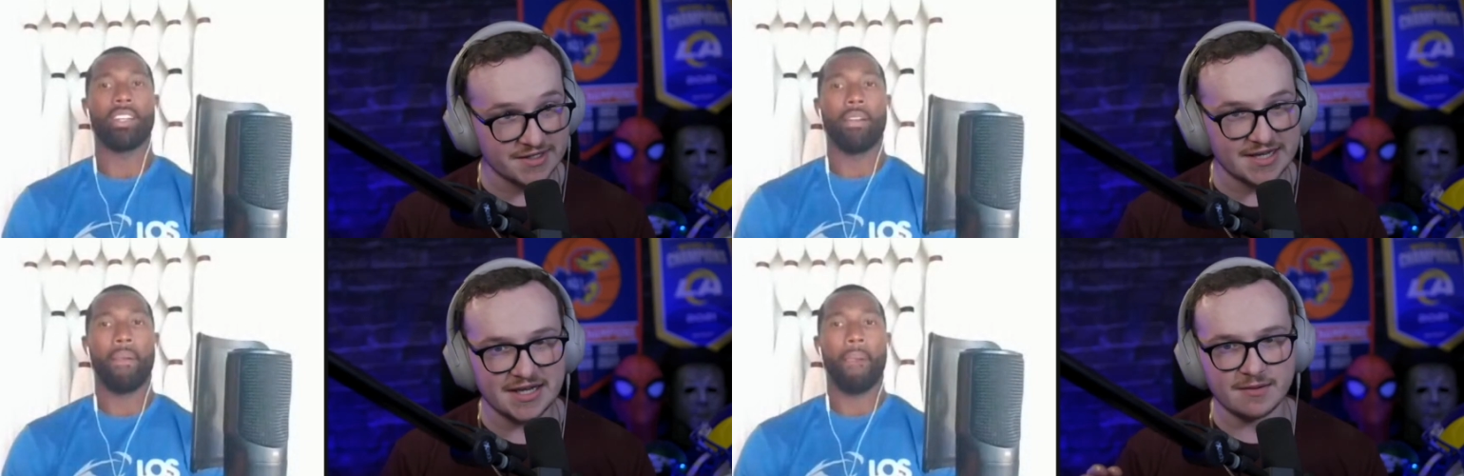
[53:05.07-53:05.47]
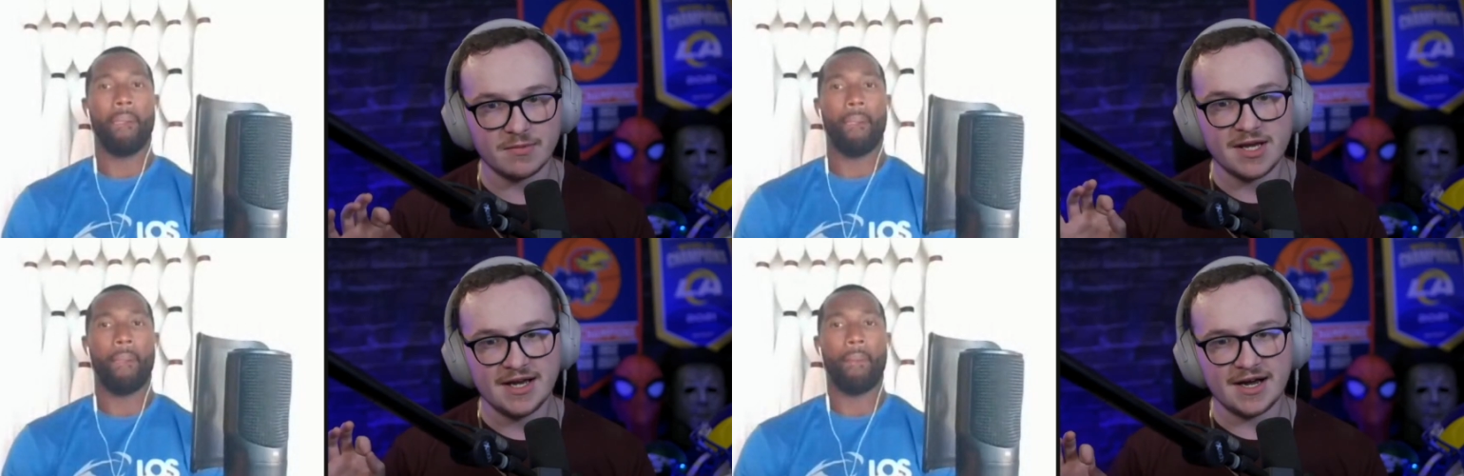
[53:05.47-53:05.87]
Speaker 1: team.
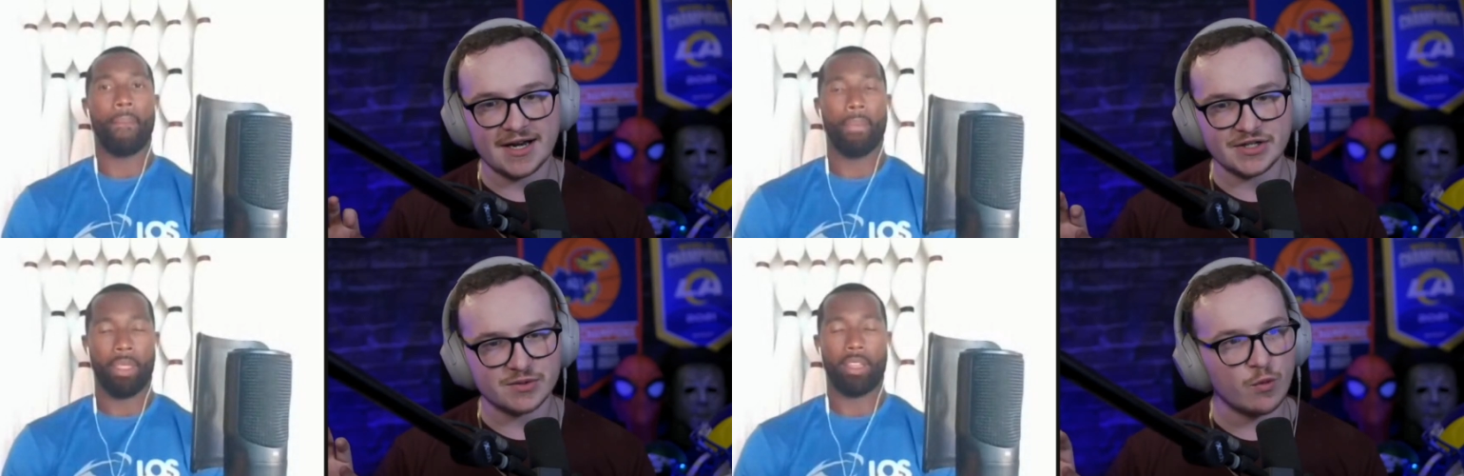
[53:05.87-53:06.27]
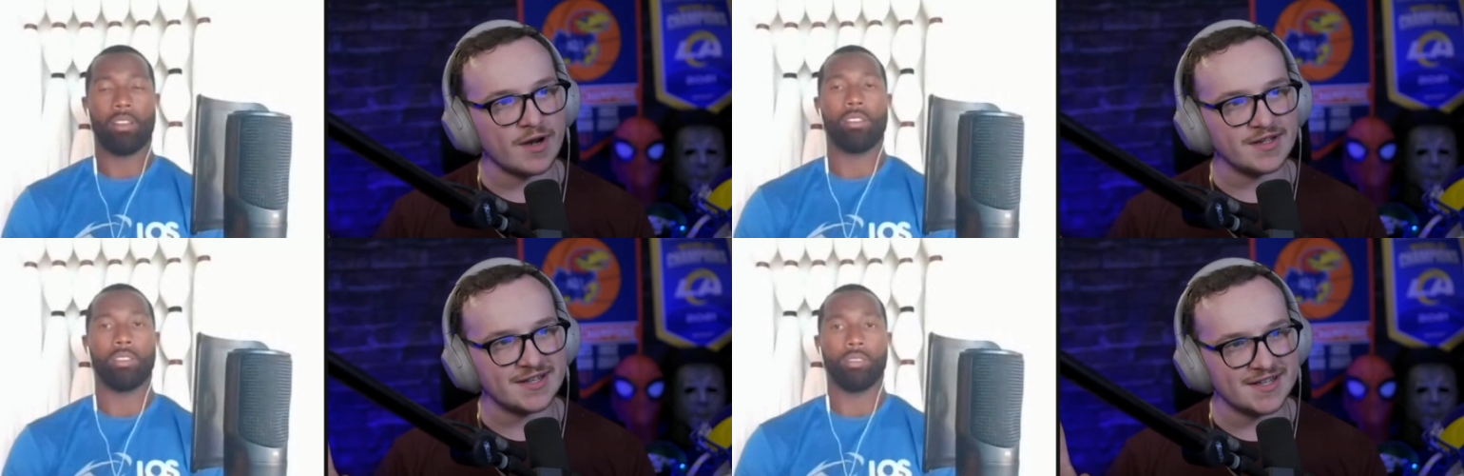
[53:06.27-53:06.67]
I just wanted
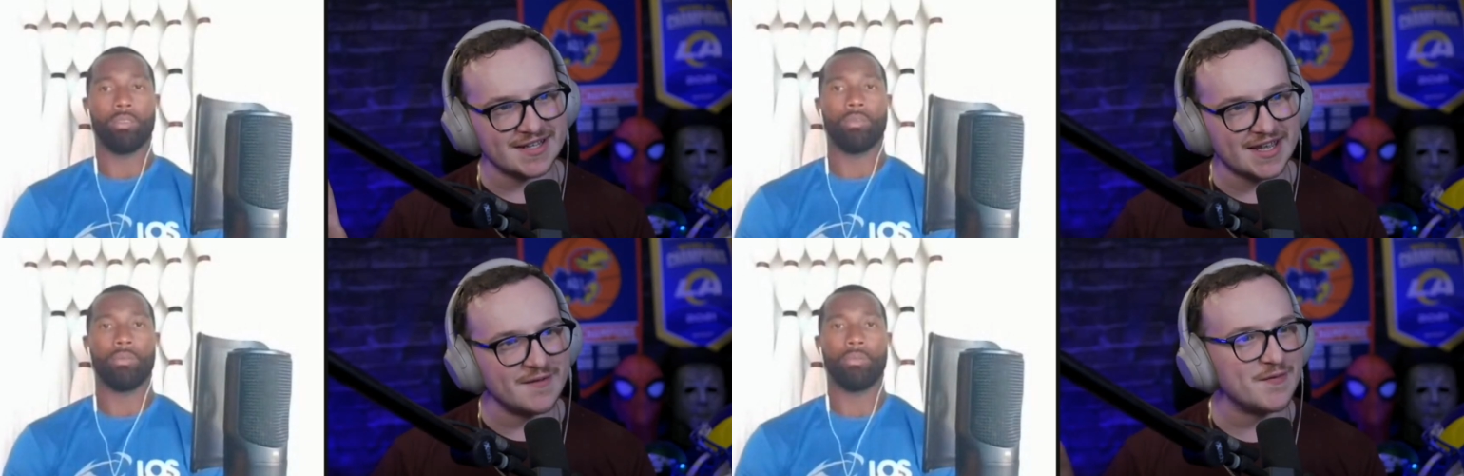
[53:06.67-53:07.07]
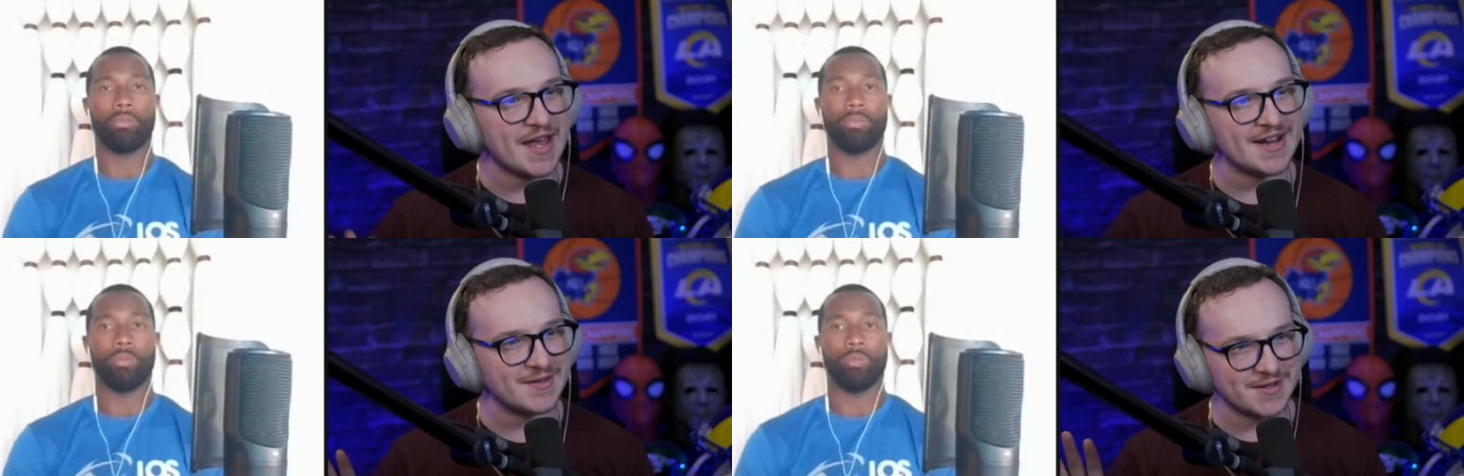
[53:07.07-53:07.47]
to give
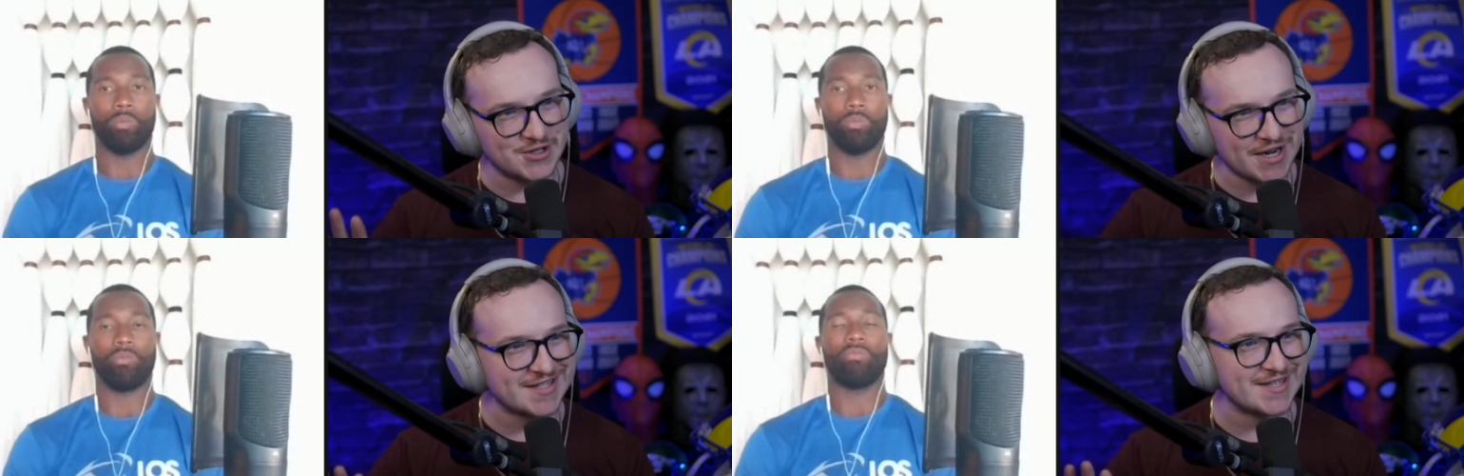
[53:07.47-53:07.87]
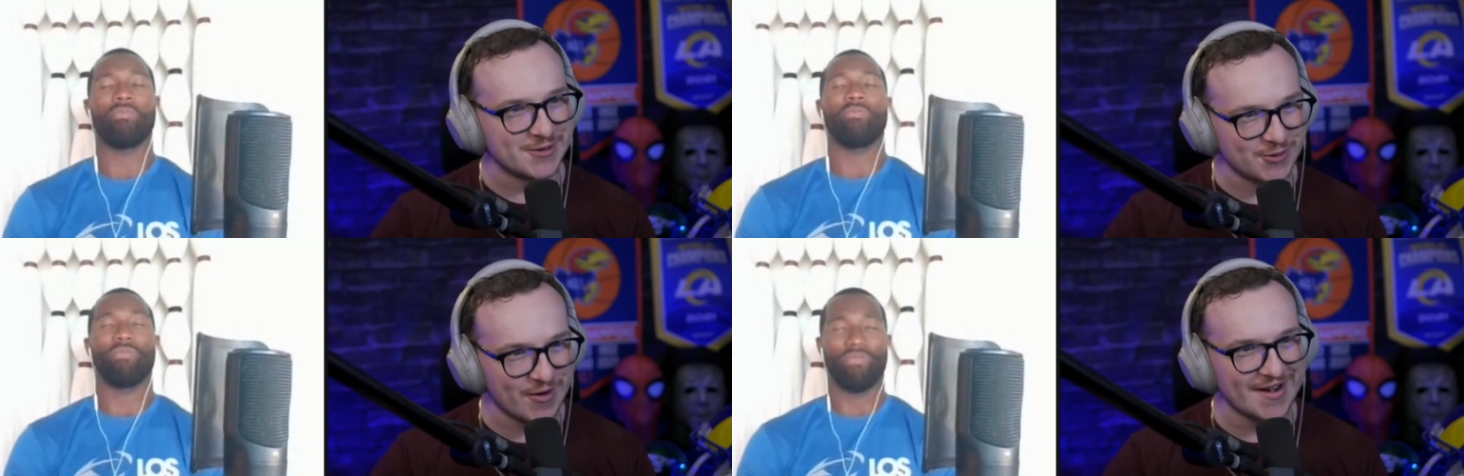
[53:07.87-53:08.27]
that the Jets their
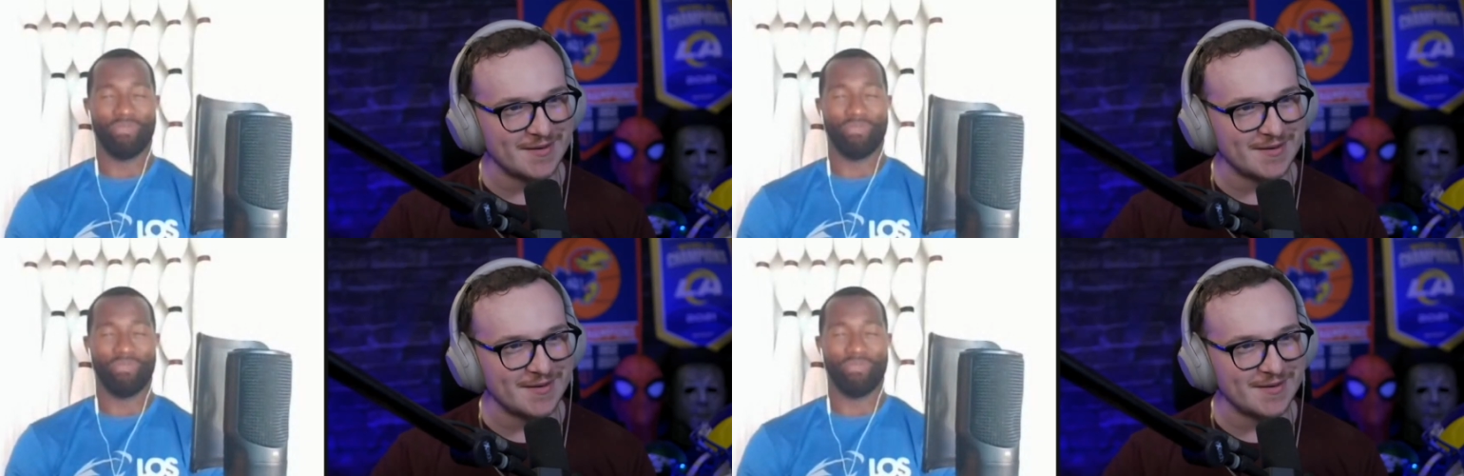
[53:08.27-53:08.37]
credit